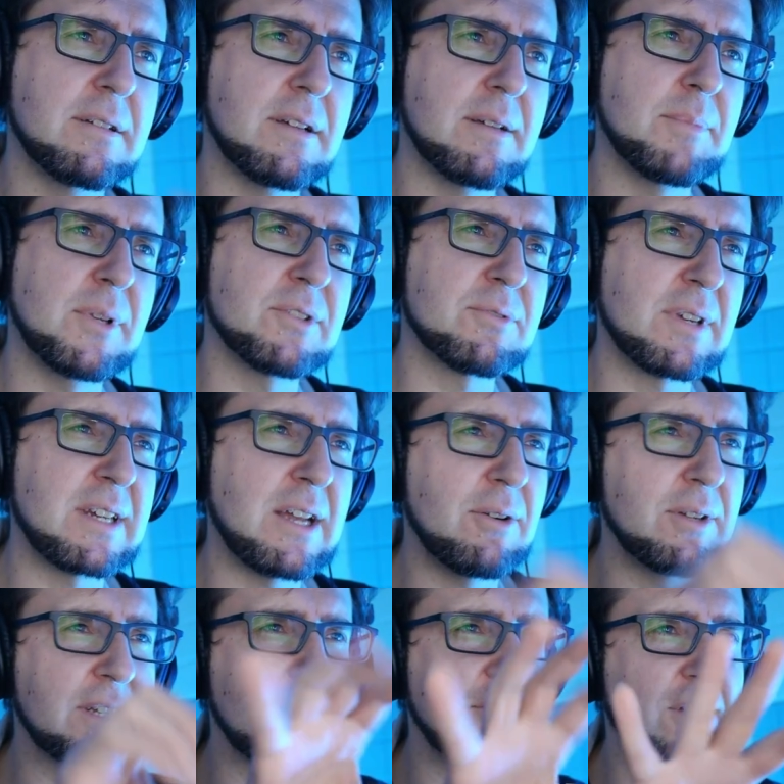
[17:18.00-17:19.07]
because right now
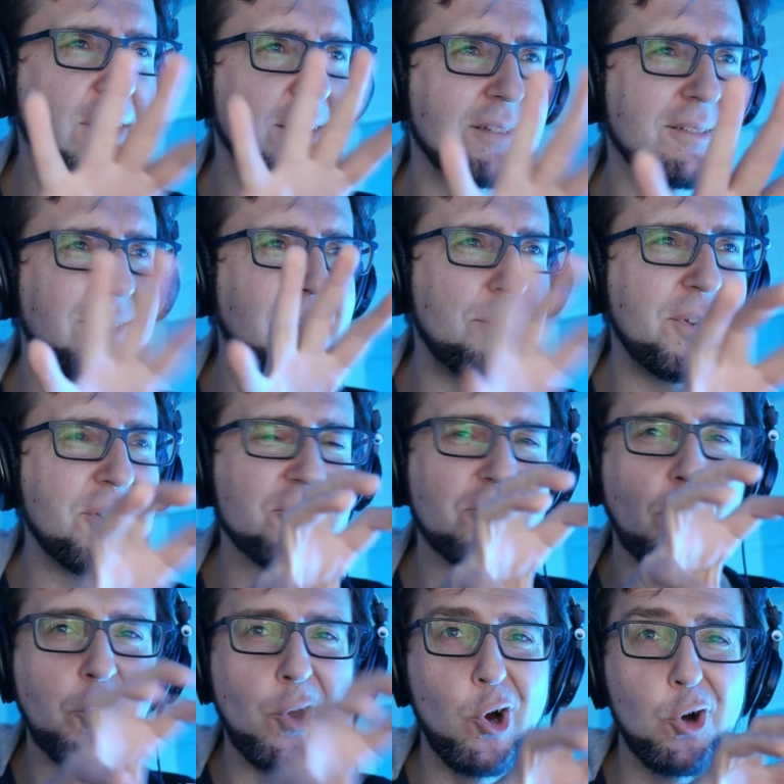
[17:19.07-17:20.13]
it kind of like appears
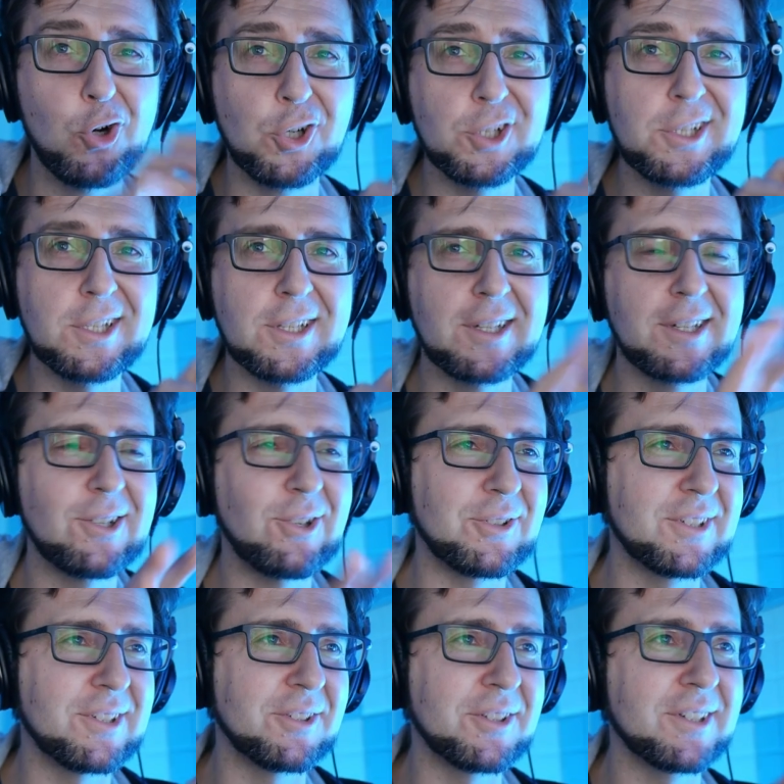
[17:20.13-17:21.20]
on the hood, on
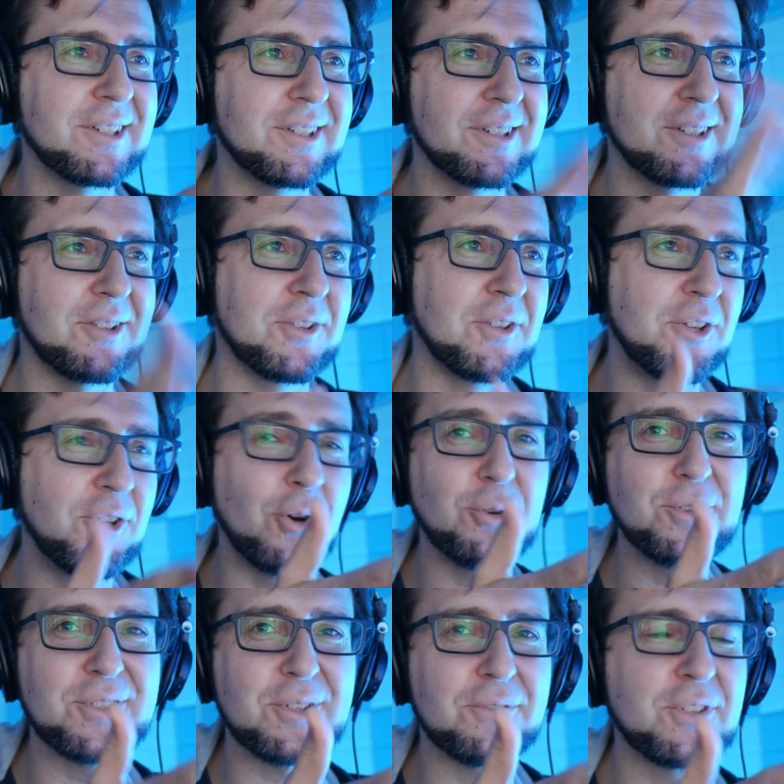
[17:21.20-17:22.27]
the
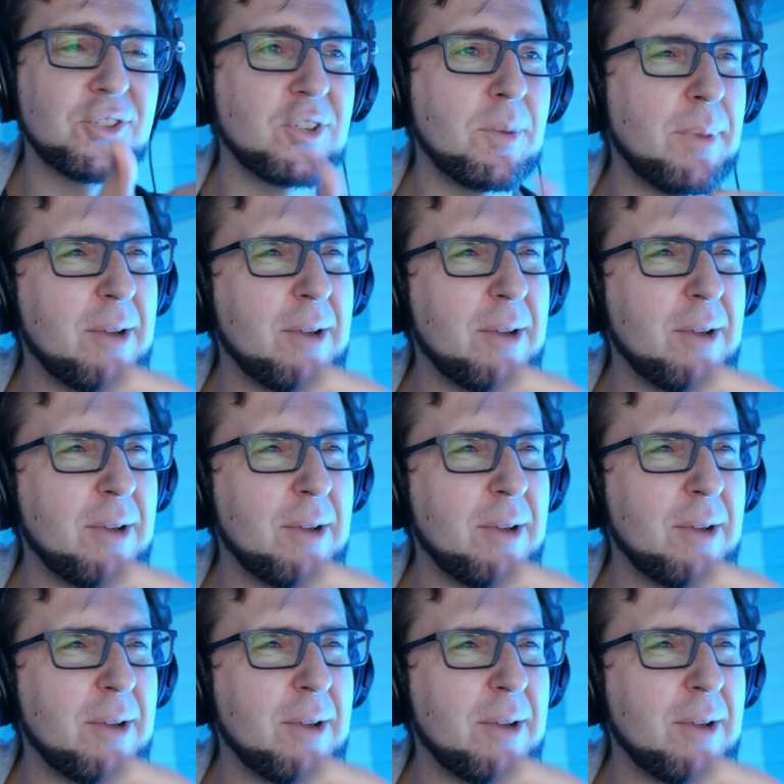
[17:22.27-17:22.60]
nose of the ship.